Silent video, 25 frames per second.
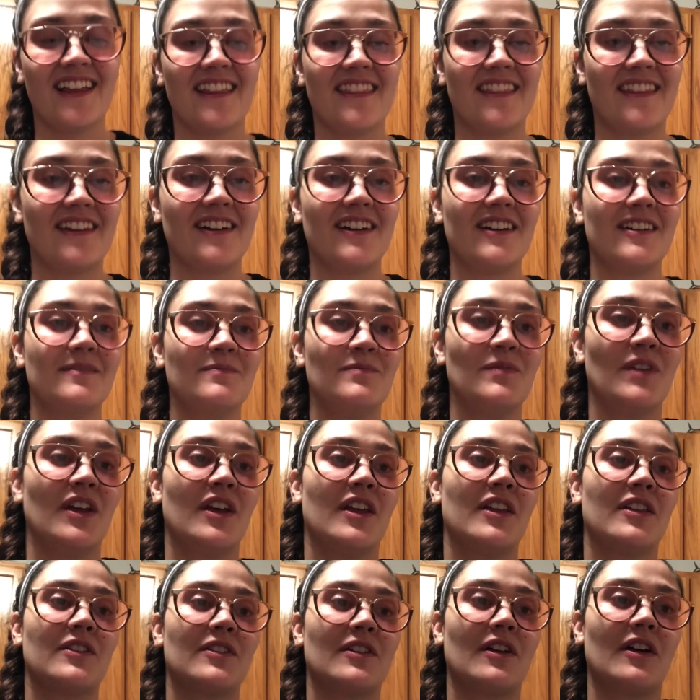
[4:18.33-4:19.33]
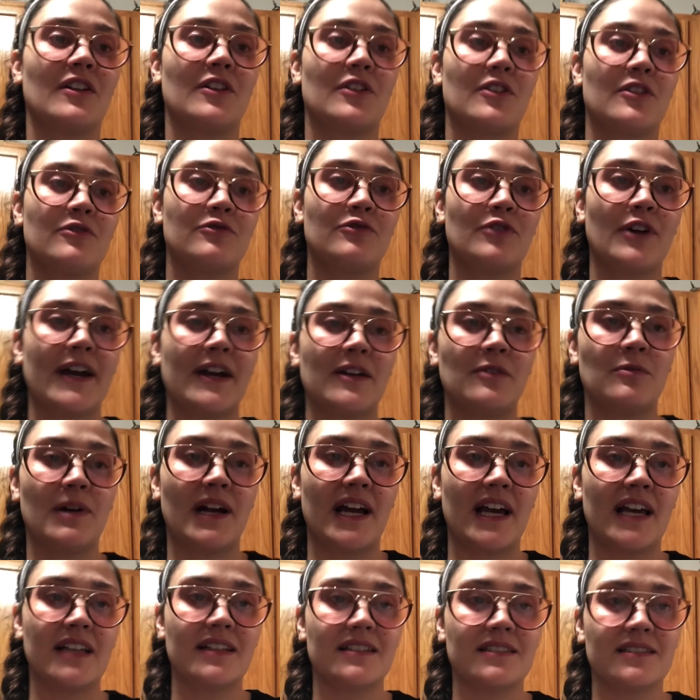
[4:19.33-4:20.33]
a little fried
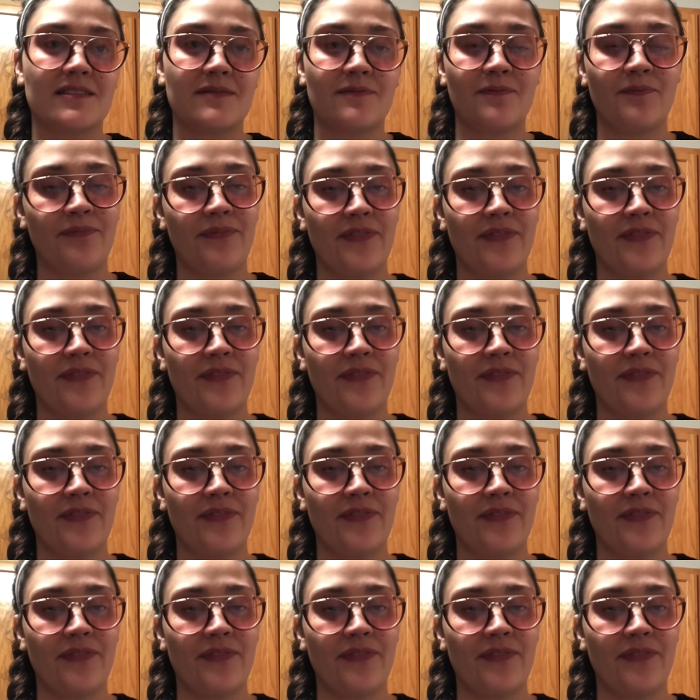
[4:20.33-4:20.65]
rice